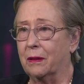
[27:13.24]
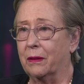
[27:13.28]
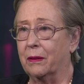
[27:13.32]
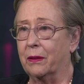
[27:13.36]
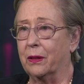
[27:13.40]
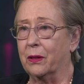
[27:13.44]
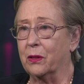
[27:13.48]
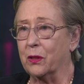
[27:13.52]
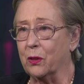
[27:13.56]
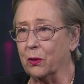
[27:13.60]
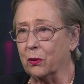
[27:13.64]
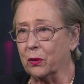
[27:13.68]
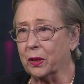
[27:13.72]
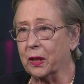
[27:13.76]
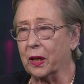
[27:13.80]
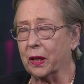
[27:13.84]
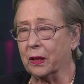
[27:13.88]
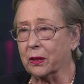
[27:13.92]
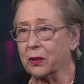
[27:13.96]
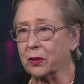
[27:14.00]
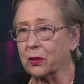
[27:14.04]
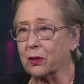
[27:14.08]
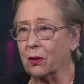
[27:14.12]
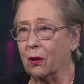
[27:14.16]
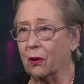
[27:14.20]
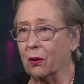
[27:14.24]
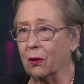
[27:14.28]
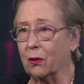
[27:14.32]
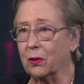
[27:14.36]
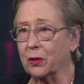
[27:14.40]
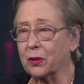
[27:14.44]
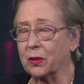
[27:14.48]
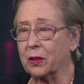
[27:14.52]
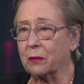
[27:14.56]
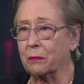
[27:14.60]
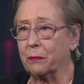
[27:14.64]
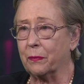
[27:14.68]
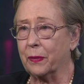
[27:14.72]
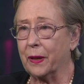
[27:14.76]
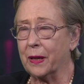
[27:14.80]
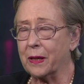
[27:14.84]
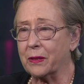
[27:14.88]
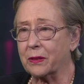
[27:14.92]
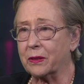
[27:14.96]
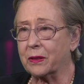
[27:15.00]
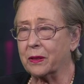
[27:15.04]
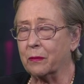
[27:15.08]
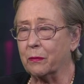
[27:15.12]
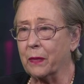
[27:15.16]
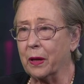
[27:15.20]
the new King Charles,
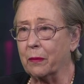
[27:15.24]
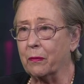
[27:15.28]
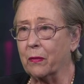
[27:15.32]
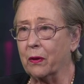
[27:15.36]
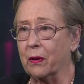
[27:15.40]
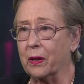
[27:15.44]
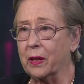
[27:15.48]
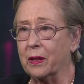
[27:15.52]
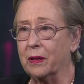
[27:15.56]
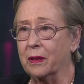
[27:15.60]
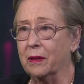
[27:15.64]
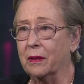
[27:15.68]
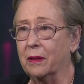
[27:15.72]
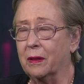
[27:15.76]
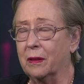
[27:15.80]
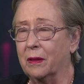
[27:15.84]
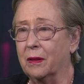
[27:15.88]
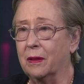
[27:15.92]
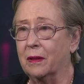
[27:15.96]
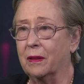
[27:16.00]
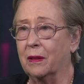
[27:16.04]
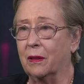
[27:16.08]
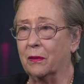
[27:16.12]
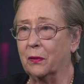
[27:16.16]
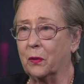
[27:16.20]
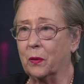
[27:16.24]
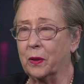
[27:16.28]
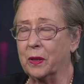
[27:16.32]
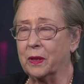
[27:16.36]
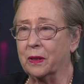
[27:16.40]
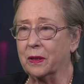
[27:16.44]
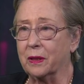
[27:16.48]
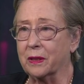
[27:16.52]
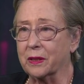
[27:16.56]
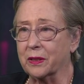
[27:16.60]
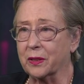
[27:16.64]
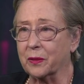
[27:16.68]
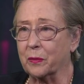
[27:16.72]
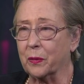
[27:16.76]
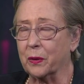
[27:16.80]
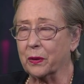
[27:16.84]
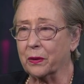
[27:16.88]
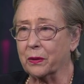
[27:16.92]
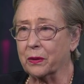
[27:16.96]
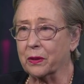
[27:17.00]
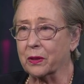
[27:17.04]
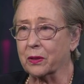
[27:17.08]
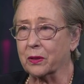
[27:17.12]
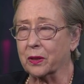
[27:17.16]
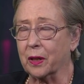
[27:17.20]
bless the memory of Queen
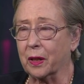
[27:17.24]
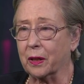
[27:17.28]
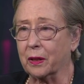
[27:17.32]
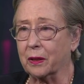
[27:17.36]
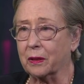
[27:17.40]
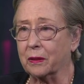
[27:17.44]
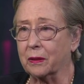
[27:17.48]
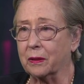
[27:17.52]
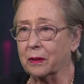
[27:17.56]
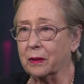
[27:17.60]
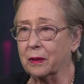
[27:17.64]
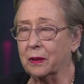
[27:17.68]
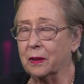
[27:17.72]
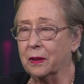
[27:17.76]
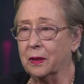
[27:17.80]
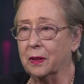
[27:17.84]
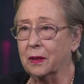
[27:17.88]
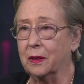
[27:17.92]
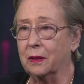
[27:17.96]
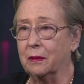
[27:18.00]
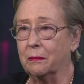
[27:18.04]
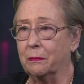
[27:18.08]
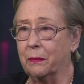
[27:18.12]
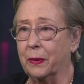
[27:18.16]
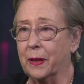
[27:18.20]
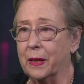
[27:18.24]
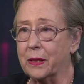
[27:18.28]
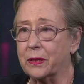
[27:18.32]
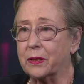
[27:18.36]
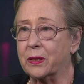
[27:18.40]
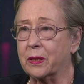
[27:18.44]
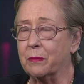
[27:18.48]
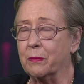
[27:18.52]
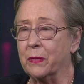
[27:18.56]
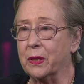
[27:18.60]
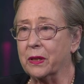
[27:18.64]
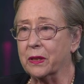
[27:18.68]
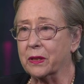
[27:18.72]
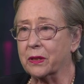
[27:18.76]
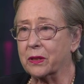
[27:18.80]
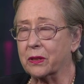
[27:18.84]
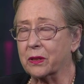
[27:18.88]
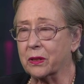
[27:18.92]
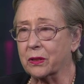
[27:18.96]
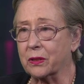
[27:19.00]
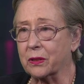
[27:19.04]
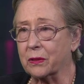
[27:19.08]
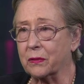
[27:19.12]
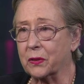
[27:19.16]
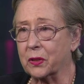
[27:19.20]
Elizabeth II, bless the
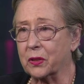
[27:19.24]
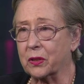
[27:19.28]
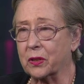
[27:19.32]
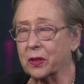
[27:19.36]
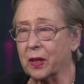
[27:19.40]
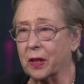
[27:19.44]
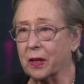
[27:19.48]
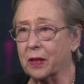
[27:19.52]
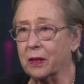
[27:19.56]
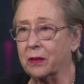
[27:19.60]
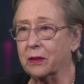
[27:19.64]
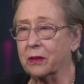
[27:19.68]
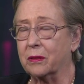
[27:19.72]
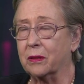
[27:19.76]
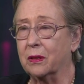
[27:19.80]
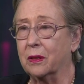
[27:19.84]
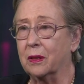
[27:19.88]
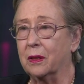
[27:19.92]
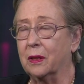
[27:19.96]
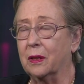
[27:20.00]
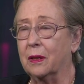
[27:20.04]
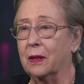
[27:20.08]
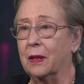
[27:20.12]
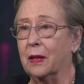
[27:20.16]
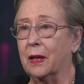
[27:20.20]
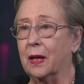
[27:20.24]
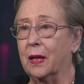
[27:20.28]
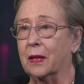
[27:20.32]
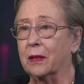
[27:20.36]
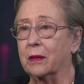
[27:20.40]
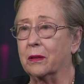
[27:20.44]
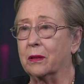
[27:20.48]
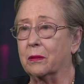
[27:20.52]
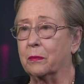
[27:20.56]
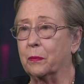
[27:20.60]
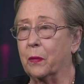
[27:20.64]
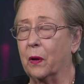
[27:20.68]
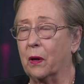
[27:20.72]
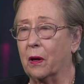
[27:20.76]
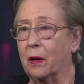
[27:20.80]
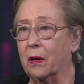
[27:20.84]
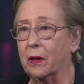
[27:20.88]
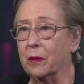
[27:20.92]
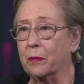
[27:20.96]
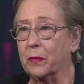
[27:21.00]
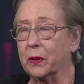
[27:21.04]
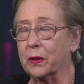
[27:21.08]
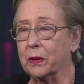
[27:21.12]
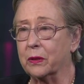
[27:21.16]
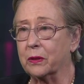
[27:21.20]
ministers of state and of
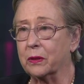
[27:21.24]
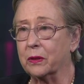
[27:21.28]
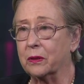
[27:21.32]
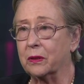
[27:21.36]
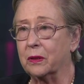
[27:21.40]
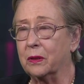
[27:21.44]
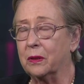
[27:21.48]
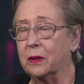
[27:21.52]
parliament.